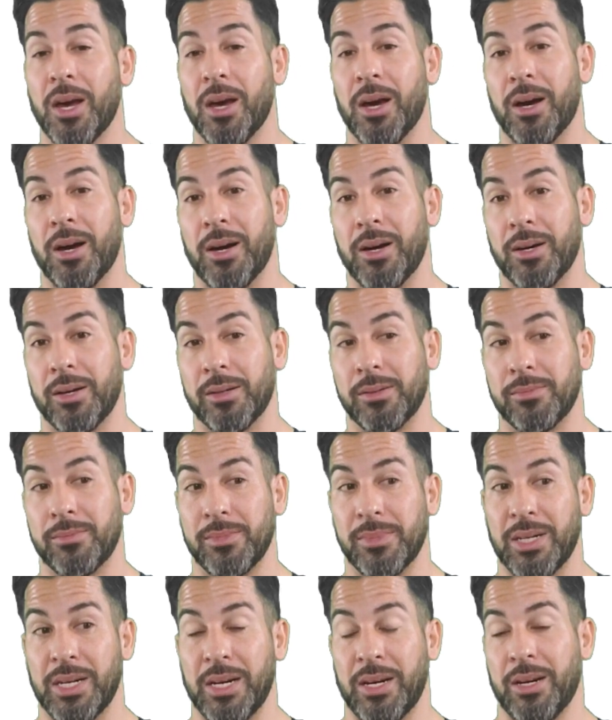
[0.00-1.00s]

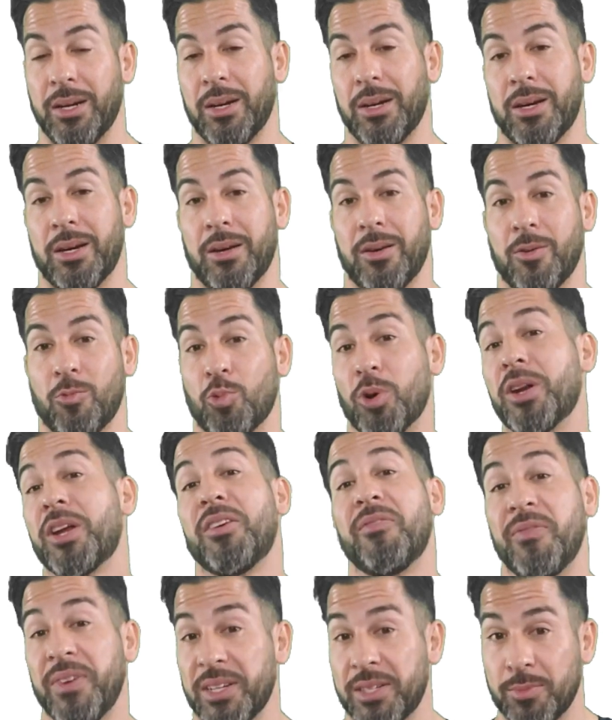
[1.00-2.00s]
I want to
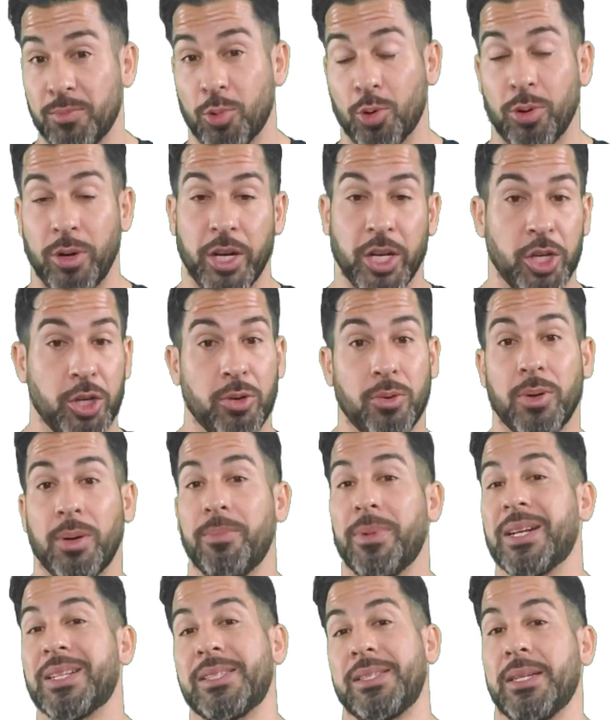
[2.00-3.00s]
invest more in you. I'm
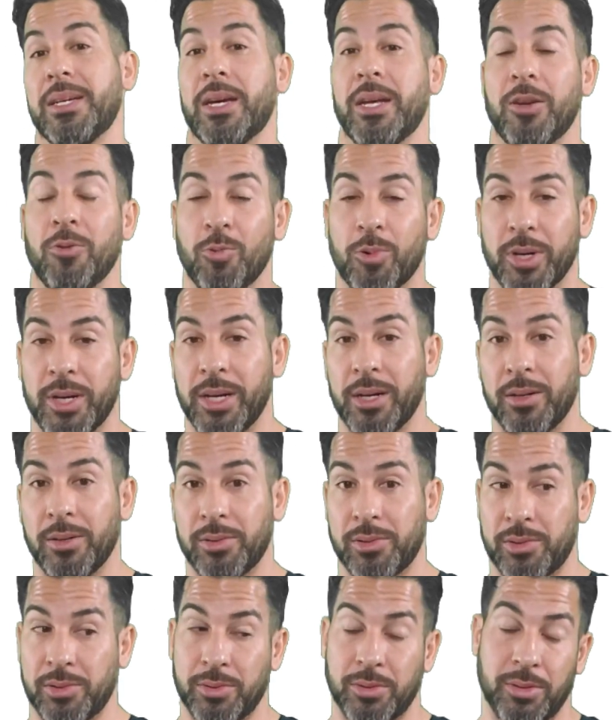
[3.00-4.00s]
not seeing anyone
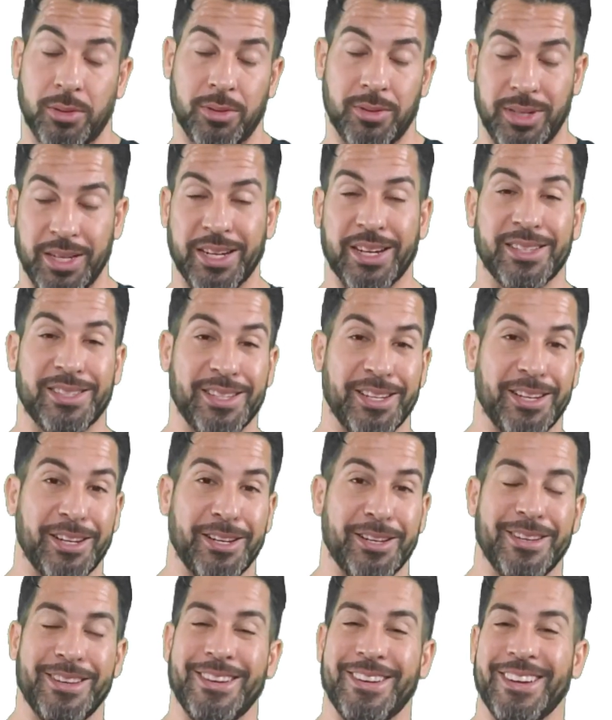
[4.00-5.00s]
else. Or, like I said,